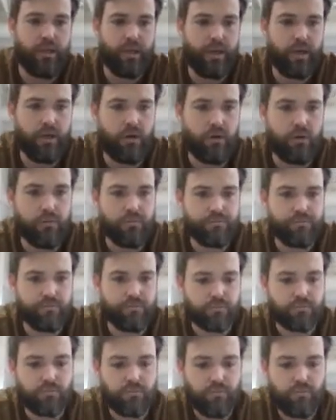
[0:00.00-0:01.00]
Now,
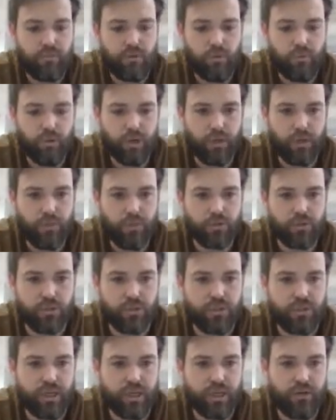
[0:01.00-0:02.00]
when I push
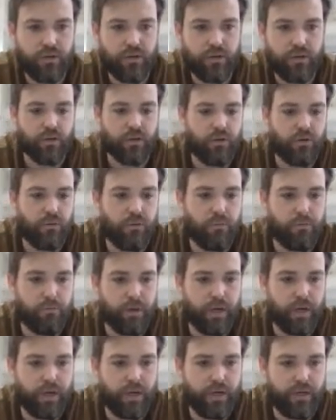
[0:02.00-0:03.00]
the down arrow,
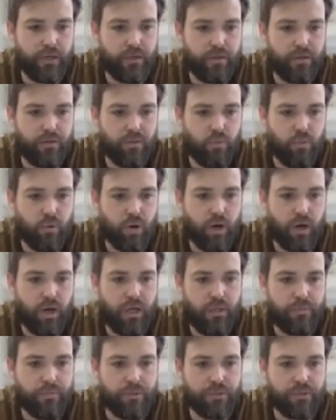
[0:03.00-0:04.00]
my
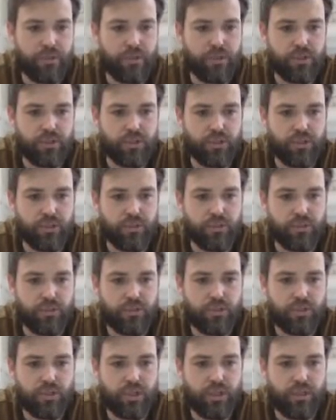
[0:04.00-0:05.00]
Y position
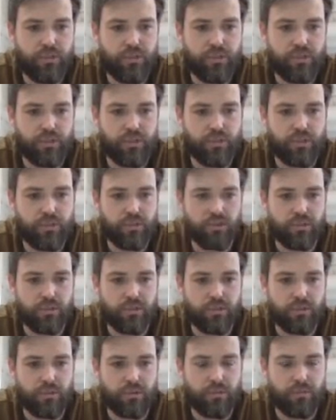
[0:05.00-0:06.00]

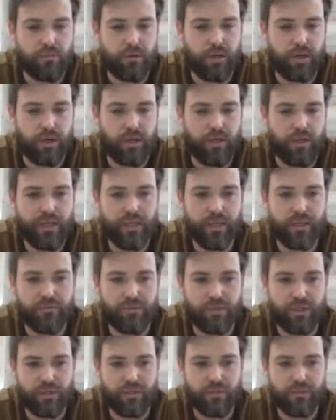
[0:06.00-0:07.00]
changes by
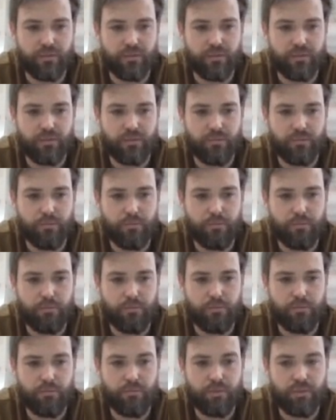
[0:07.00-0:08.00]
negative 10,
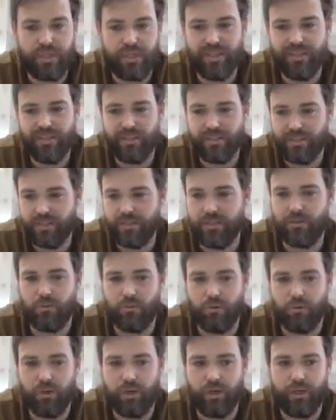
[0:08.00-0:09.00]
taking 10
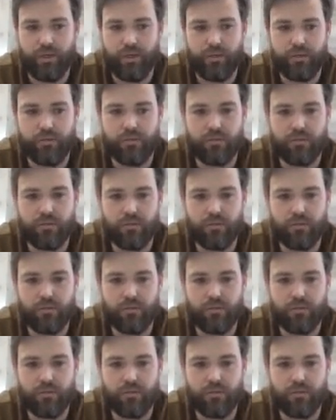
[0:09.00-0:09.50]
away.